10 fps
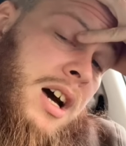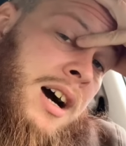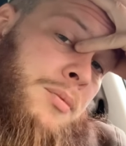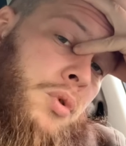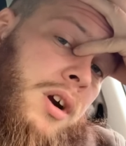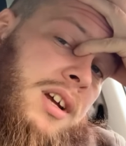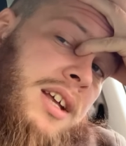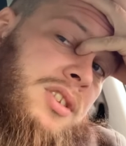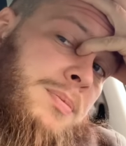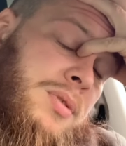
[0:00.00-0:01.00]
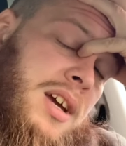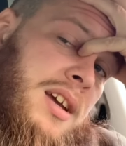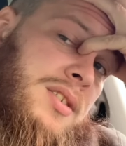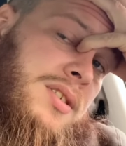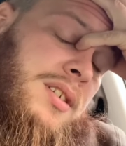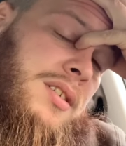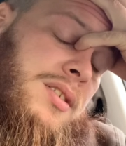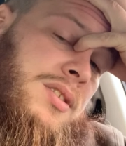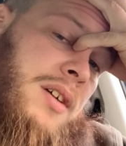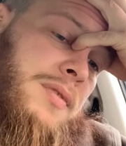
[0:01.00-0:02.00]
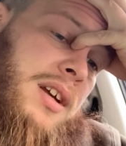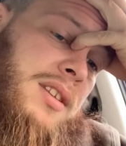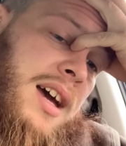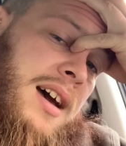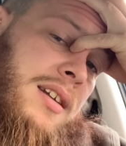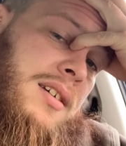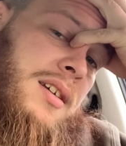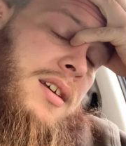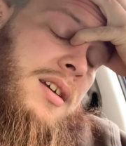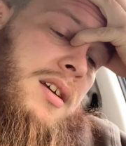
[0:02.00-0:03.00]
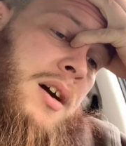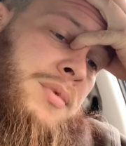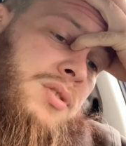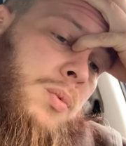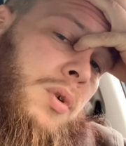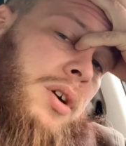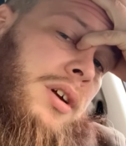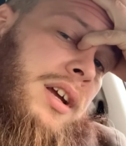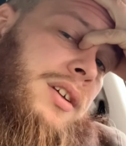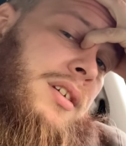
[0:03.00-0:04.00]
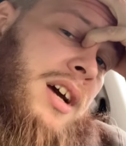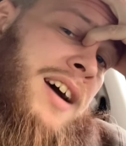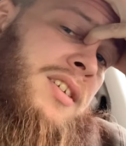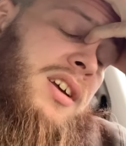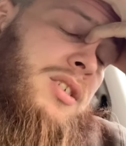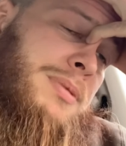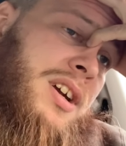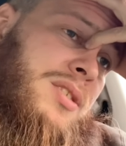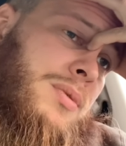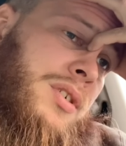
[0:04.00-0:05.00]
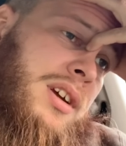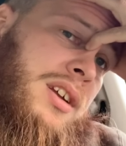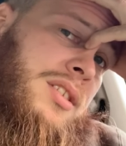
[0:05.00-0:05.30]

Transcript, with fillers: I'm working at this place and stuff like that. I'm just worried. I haven't experienced really